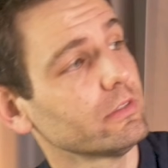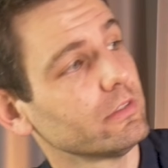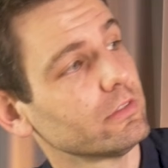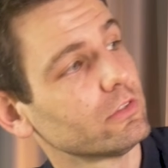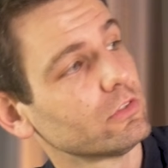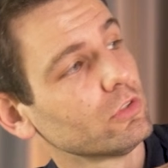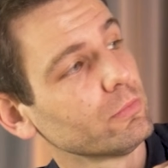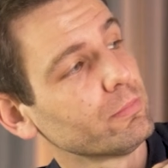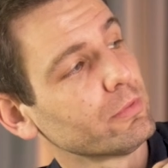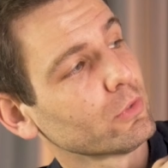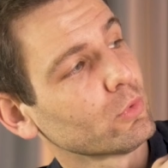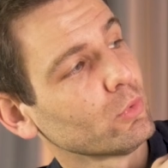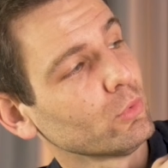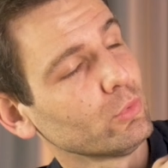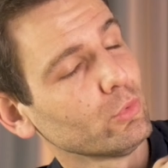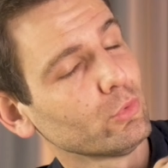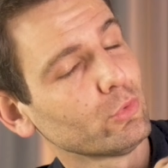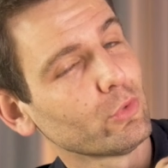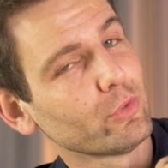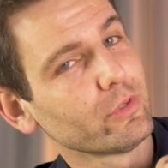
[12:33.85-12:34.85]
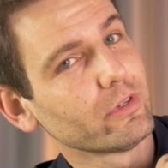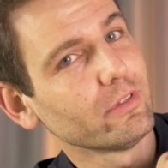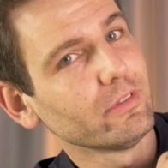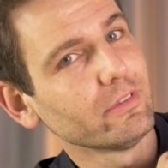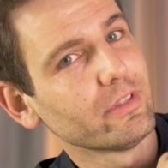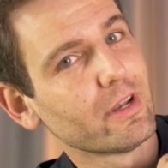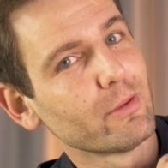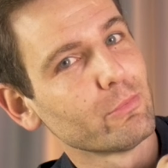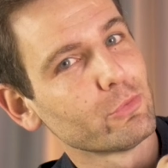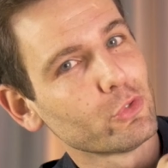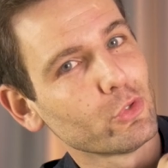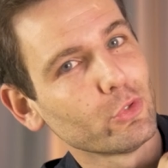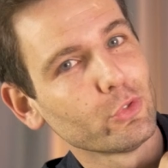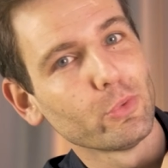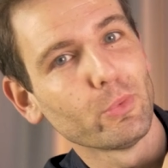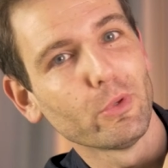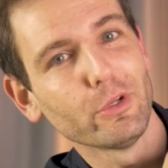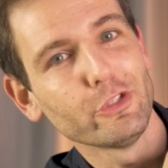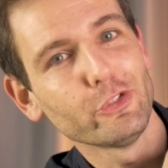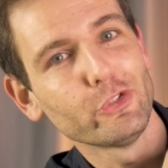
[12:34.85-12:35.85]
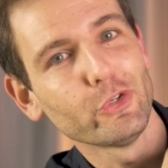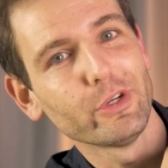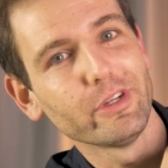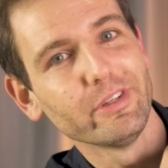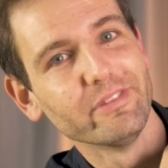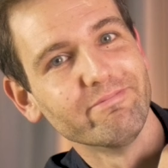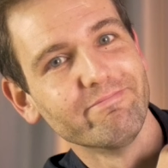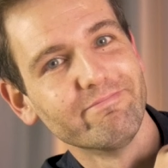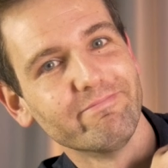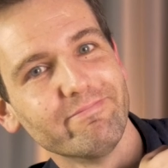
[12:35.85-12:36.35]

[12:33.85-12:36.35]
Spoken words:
this super cool tutorial that I'm sure you will enjoy.